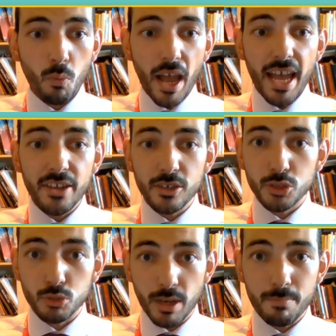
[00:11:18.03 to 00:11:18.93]
When
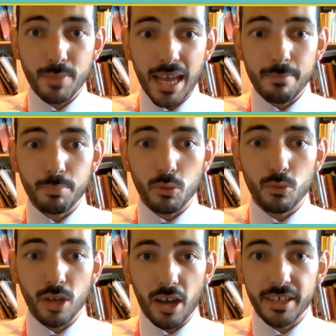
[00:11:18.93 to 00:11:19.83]
a trim black
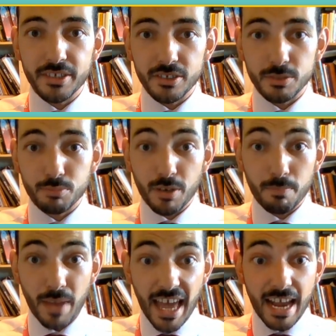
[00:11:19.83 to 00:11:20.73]
bull liner's
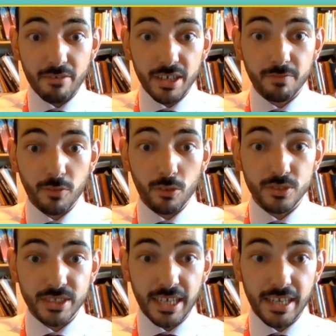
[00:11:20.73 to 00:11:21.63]
preparing
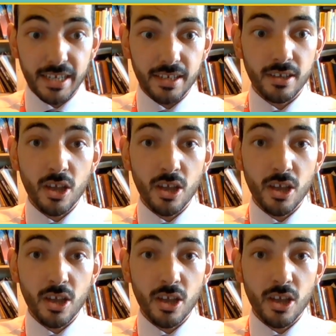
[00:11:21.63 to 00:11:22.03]
for sea,